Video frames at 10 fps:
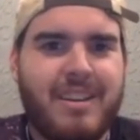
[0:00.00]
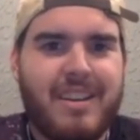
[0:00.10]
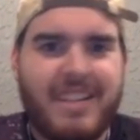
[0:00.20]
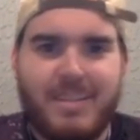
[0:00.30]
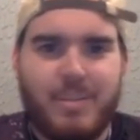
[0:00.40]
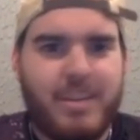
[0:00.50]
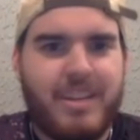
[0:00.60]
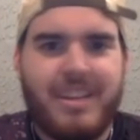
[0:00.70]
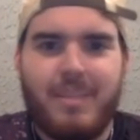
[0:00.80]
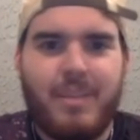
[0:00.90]
It's week
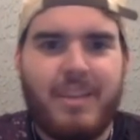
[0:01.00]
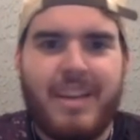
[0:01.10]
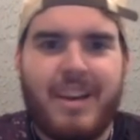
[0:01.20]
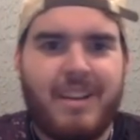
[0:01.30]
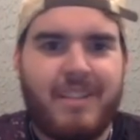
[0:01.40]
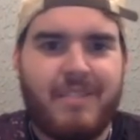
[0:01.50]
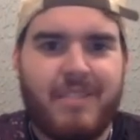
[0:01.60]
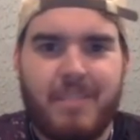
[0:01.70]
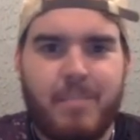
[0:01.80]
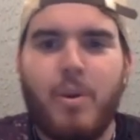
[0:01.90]
in, week out. If,
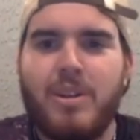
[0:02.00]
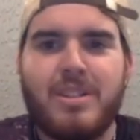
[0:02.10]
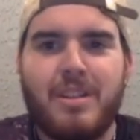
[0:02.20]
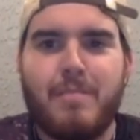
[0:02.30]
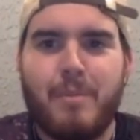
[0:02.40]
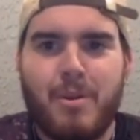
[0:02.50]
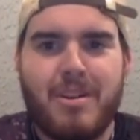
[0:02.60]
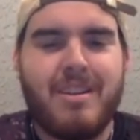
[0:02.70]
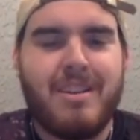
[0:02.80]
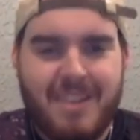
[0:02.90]
if points on the board,
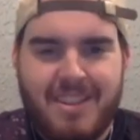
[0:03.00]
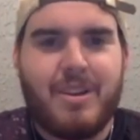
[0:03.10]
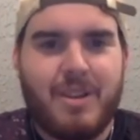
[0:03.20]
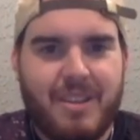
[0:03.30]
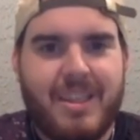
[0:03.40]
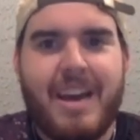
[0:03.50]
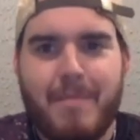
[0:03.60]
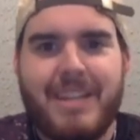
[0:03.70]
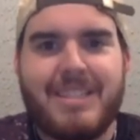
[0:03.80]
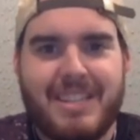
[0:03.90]
the, that
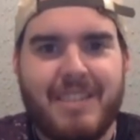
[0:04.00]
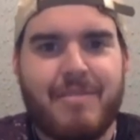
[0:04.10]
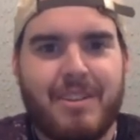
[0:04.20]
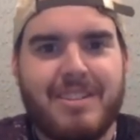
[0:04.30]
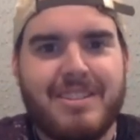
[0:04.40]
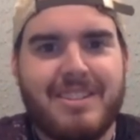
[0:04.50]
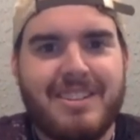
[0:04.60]
makes a difference.